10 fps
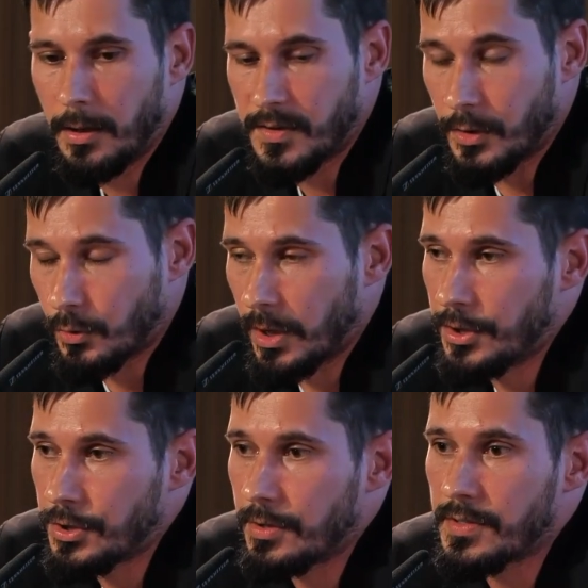
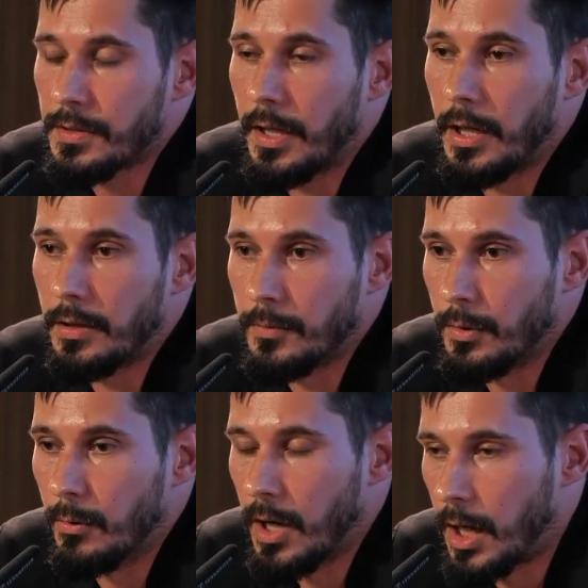situations, and, you
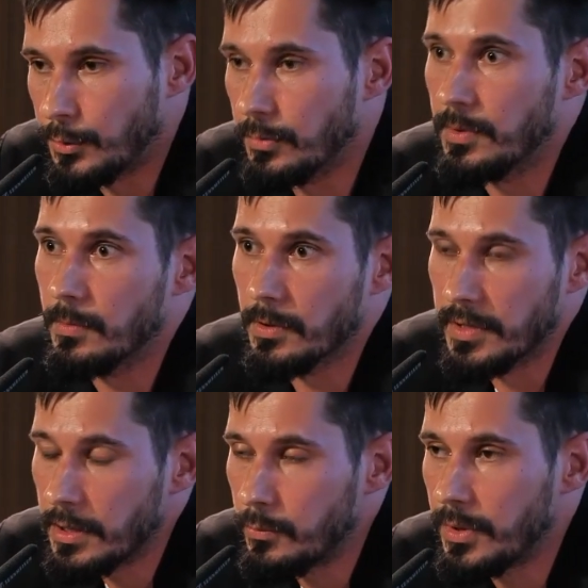know, how to
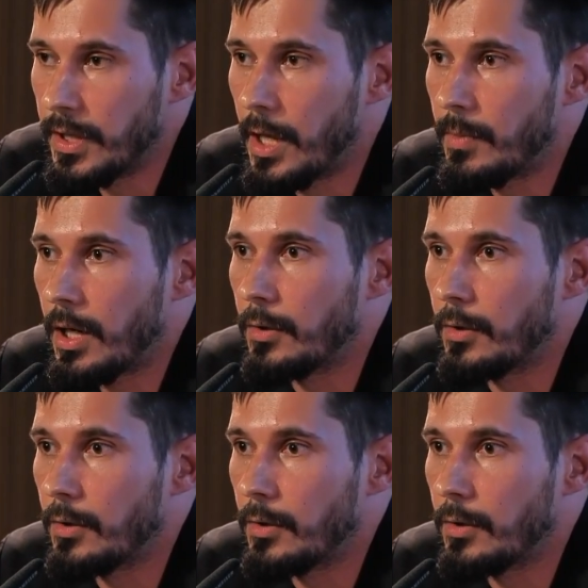deal with them,